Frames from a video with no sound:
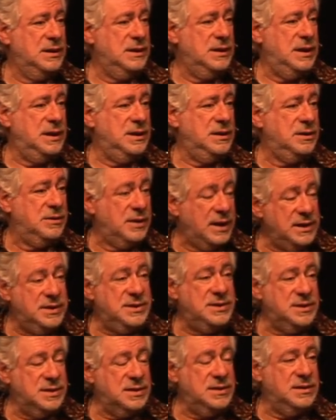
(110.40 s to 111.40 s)
And
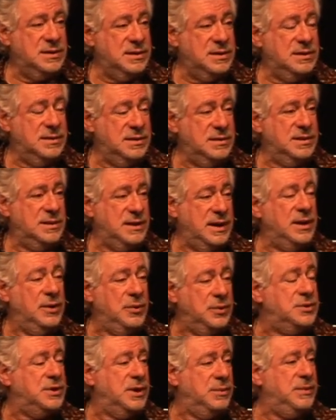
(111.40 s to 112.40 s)
grace can
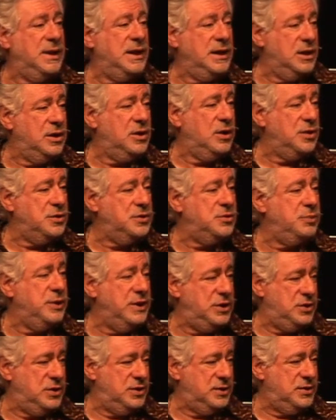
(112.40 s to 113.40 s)
also mean God's
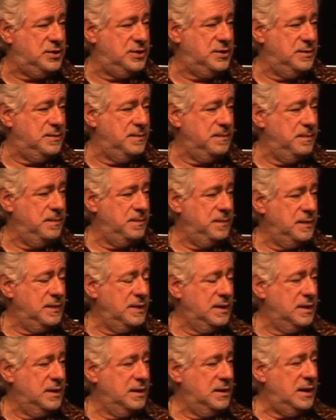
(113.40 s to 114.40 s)
riches
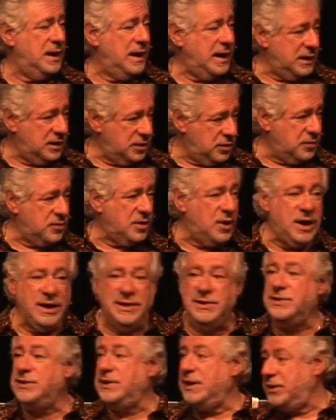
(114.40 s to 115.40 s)
at
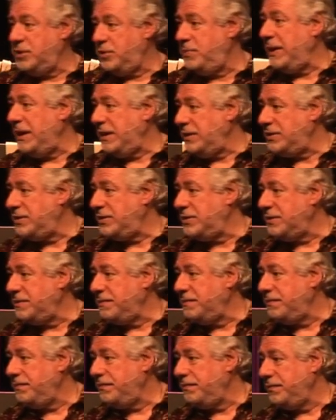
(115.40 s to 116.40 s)
Christ's expense.
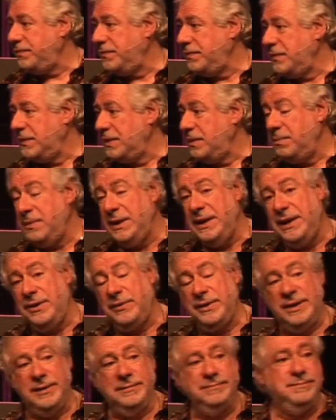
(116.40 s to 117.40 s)

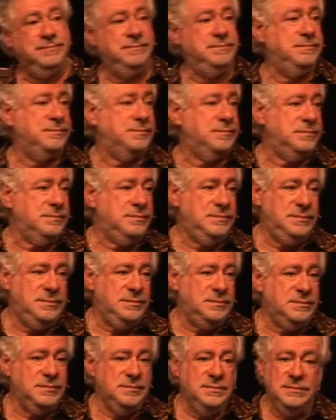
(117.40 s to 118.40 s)
Mary,
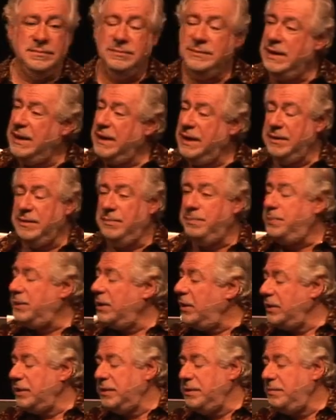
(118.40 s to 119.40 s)
man,
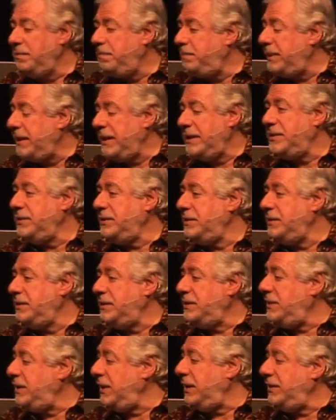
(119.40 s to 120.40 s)
broken, battered,
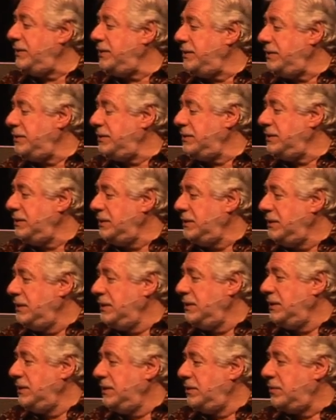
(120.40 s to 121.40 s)
addicted,
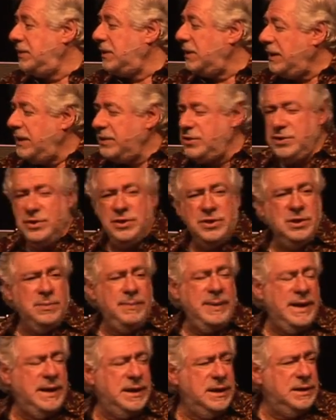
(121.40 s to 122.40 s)

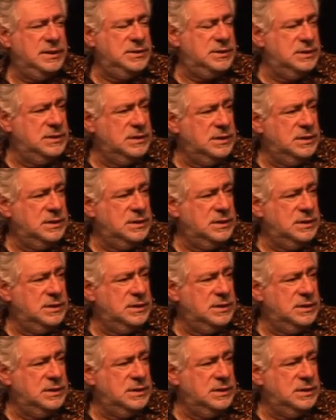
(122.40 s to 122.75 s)
relationship addict,